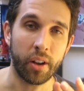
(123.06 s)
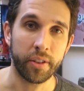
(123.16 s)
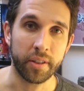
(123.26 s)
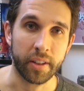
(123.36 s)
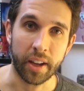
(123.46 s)
all
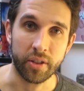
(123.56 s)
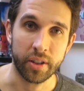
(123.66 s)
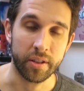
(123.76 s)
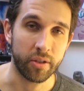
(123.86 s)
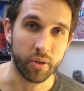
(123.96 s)
the
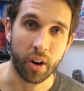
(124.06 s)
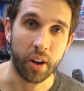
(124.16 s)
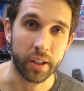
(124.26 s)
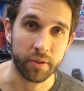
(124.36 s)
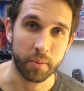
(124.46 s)
sketches and
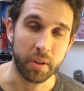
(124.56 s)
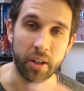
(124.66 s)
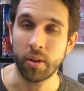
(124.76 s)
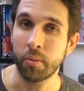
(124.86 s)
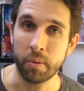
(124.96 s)
drawings from the
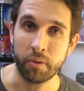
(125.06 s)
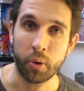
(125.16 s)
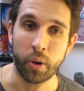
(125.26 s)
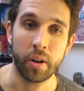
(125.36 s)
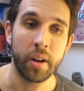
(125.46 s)
year
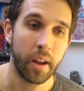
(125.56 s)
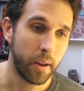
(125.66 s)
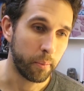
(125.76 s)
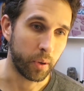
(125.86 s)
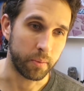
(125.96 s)
before,
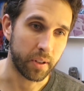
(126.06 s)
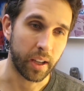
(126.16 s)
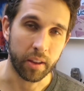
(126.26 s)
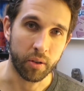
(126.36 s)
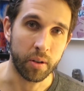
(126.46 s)
put them
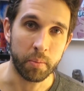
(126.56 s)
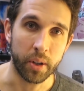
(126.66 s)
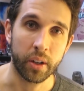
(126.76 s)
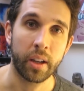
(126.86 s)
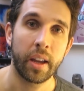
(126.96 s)
together in a
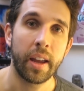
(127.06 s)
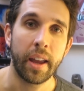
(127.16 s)
book,